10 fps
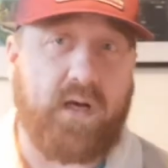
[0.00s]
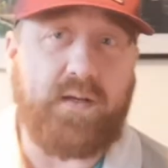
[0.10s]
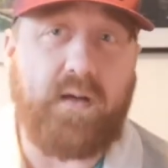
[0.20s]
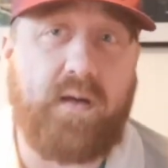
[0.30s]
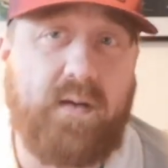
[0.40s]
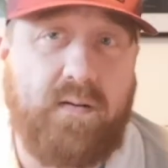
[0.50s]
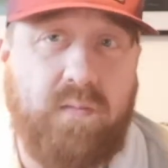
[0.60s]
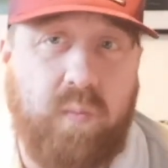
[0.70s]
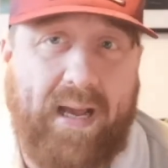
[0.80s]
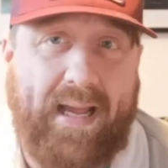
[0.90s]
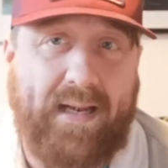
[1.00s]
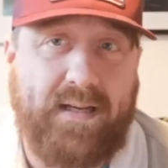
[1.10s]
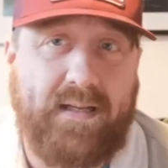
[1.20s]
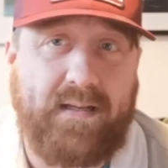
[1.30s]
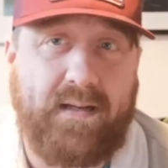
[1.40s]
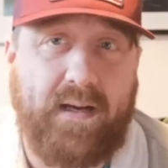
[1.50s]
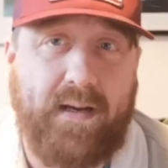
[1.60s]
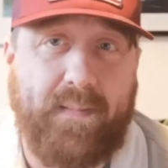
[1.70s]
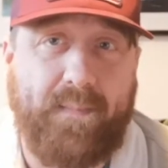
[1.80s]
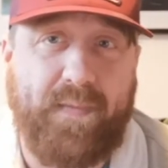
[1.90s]
on when
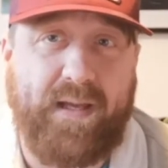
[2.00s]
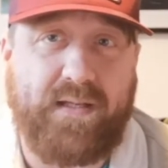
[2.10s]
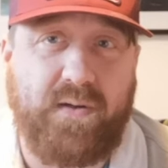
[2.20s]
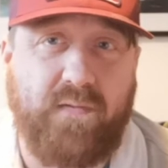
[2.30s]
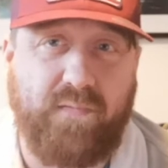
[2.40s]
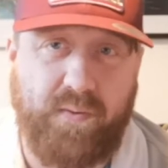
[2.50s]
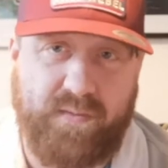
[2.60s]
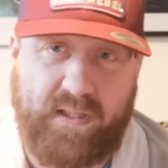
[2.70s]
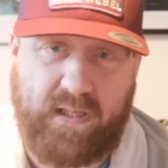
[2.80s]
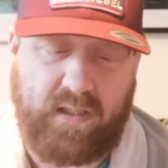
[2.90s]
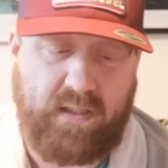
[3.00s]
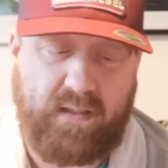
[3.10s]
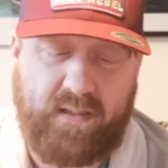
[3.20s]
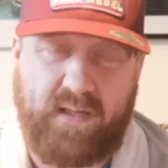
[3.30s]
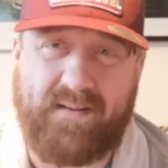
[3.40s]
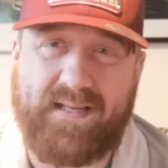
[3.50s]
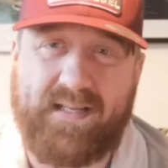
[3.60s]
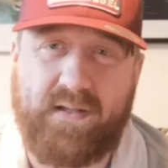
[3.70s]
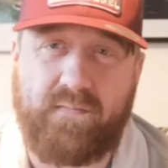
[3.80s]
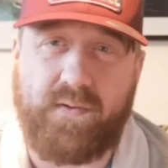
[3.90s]
the sort of roots are, you know, when you
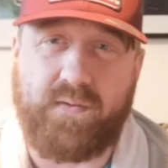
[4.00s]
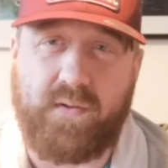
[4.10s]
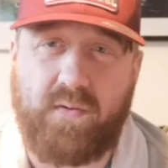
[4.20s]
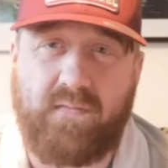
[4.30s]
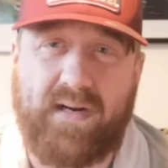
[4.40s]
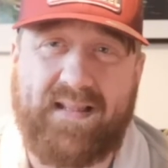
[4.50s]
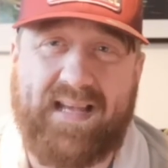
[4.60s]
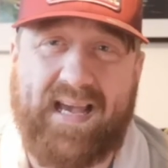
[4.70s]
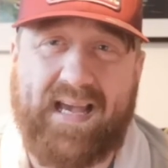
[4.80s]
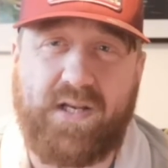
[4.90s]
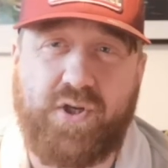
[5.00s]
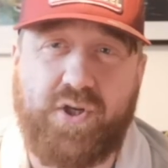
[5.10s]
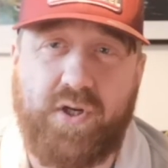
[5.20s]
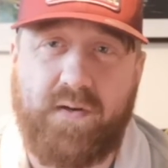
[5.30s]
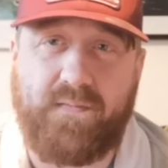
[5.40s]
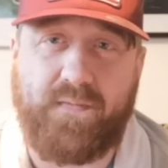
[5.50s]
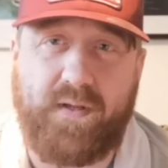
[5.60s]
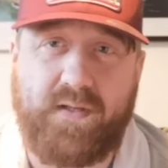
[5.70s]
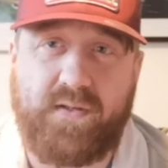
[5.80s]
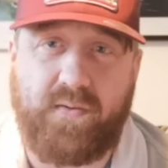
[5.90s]
see the roots all around the edge of
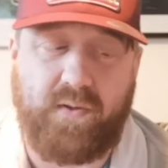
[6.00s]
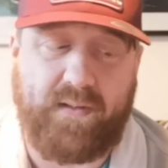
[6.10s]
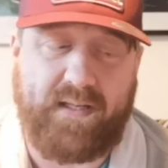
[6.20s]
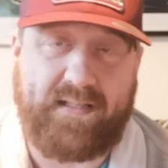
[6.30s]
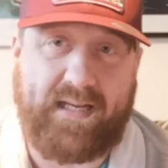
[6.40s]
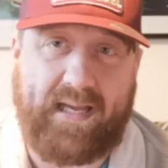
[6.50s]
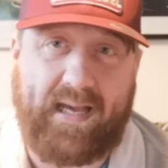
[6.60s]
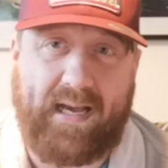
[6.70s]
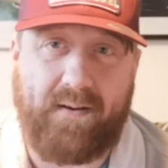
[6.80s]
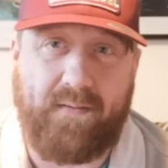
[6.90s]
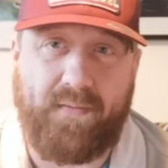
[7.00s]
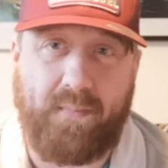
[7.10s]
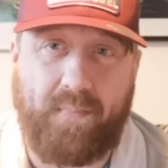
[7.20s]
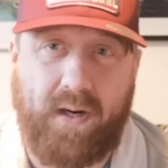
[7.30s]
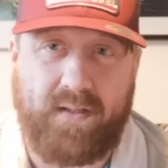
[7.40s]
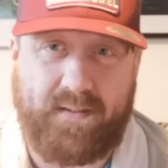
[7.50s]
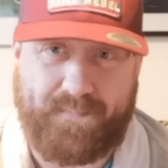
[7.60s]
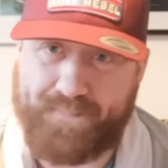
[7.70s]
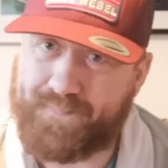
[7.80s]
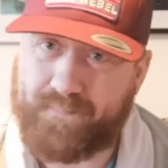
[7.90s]
the soil when you take it out of the pot.
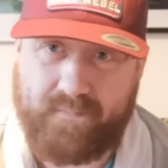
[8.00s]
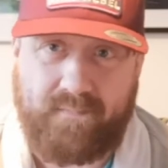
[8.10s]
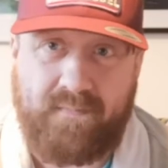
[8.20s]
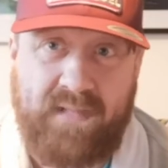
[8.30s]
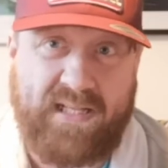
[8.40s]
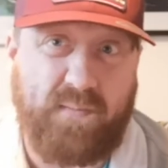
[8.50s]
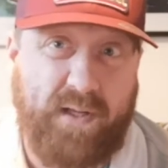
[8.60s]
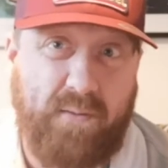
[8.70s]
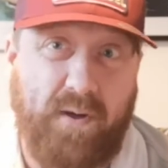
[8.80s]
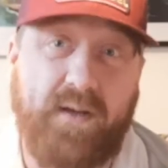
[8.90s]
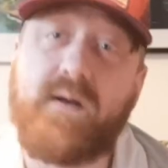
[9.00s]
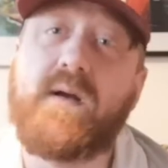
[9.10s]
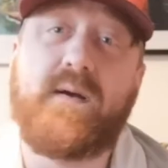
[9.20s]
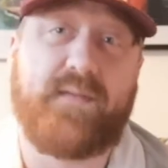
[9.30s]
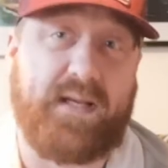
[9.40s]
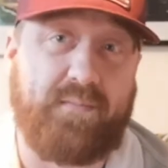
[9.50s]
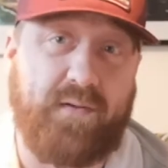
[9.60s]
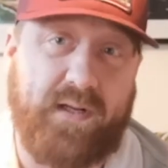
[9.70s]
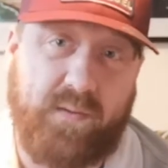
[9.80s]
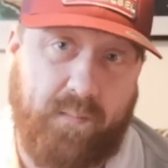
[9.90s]
That's what you want. Then you
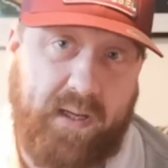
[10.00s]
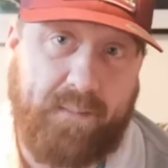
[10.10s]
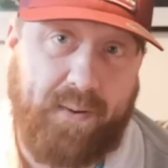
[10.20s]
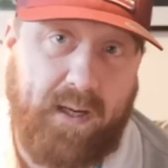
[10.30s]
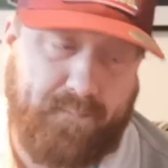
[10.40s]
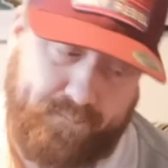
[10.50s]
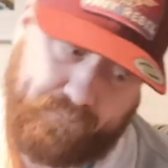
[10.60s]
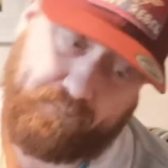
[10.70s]
move it into a bigger pot,